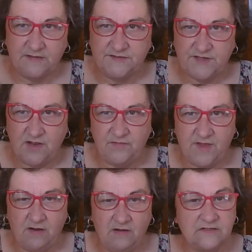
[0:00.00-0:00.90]
So,
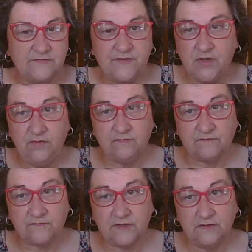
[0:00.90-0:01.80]
The Heart of the
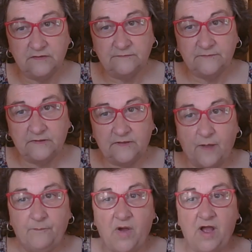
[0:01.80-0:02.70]
Goof
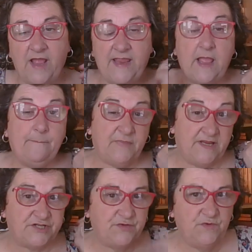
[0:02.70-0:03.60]
by P.G.